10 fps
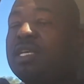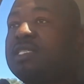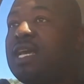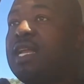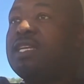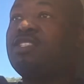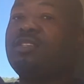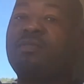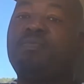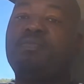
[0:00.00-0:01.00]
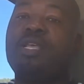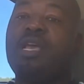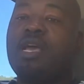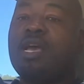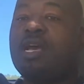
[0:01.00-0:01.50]
direction.
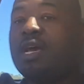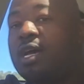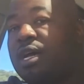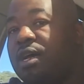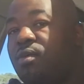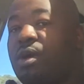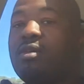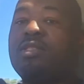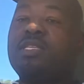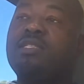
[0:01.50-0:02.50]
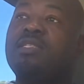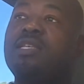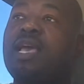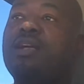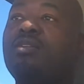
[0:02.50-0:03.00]
Wow, this
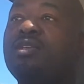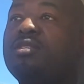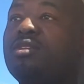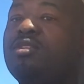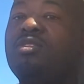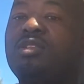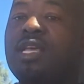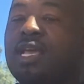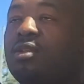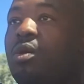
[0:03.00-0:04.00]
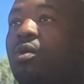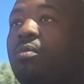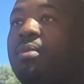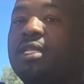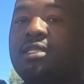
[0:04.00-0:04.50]
angle is not good at all,
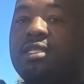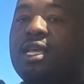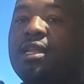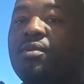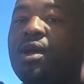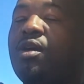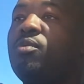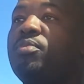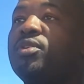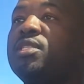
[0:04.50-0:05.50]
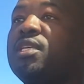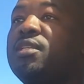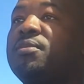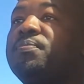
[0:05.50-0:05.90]
but anyway, I'll proceed.